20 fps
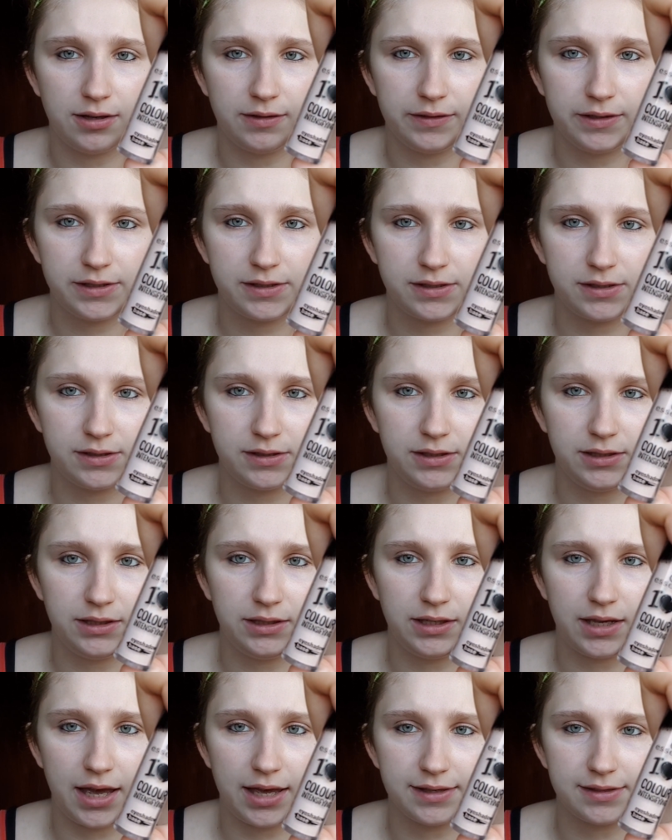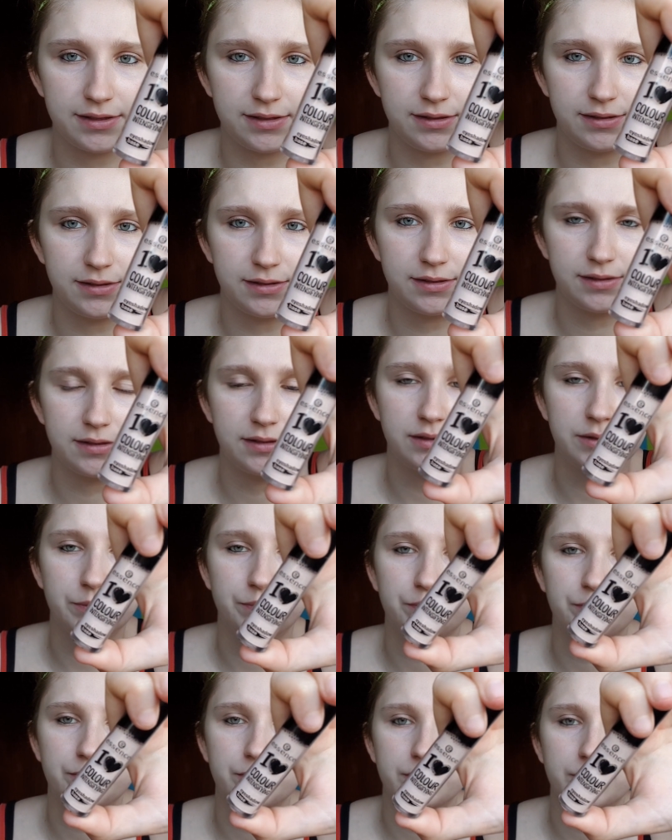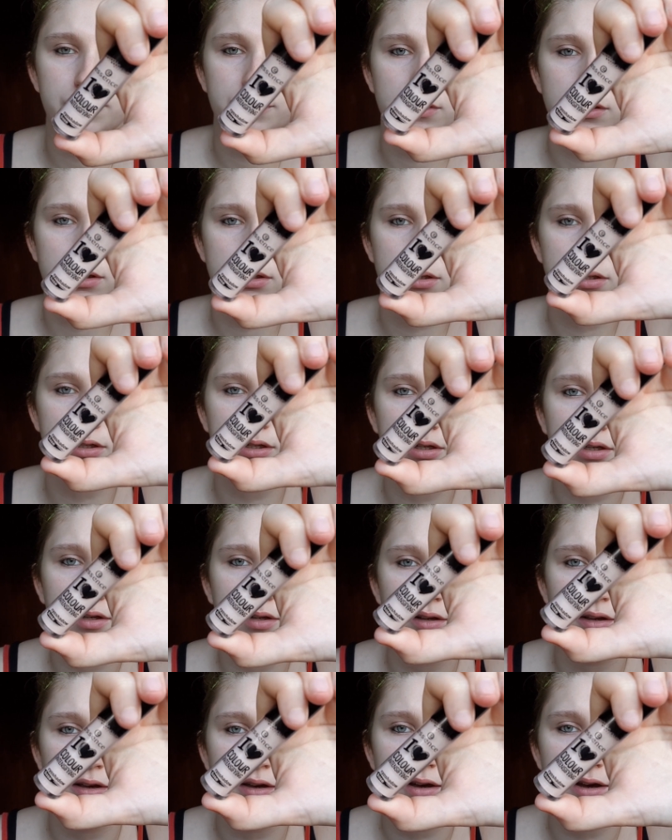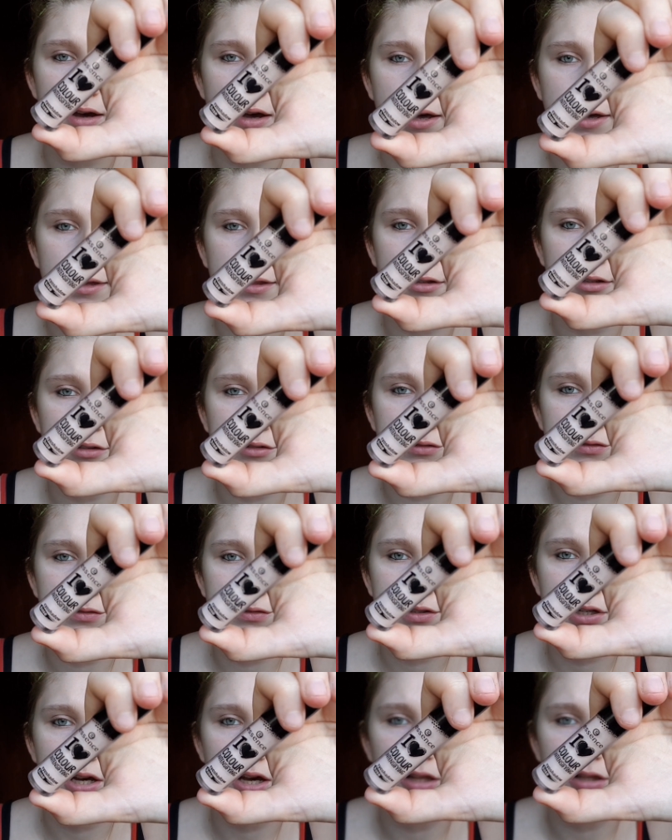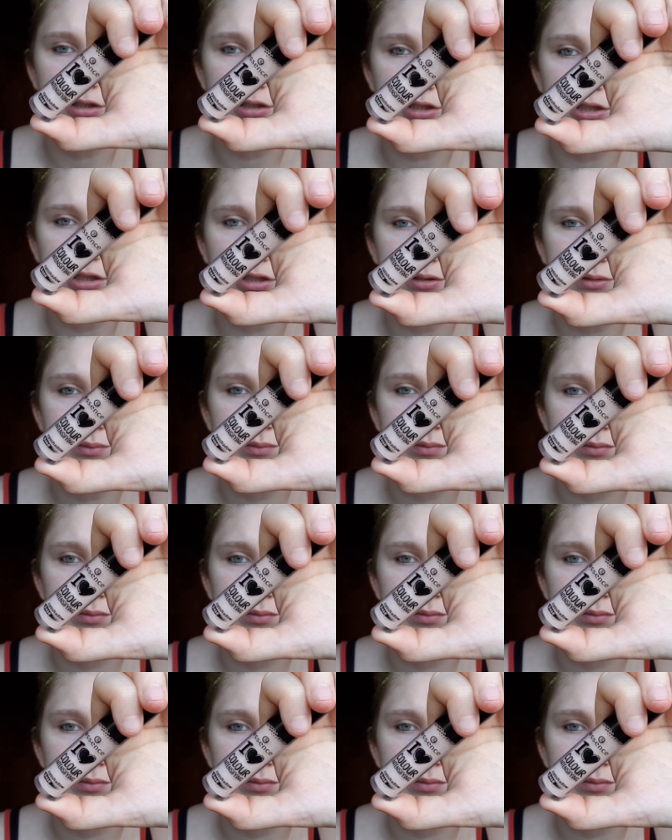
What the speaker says: This is the Essence I Love Color